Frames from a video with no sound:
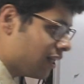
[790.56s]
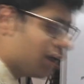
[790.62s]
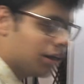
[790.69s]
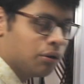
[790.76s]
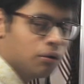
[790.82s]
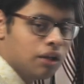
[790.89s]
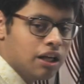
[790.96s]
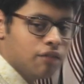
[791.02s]

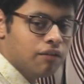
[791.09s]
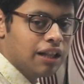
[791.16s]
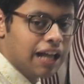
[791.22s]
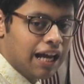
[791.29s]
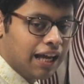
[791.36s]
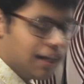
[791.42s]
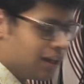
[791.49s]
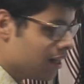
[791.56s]
better to leave
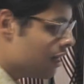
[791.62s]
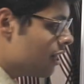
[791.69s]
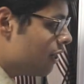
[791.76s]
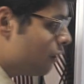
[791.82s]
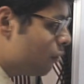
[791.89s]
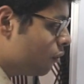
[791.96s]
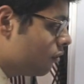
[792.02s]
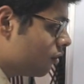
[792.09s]
a line
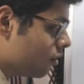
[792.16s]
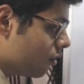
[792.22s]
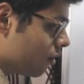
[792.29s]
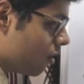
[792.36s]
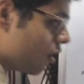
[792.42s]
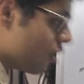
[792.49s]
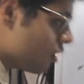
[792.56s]
to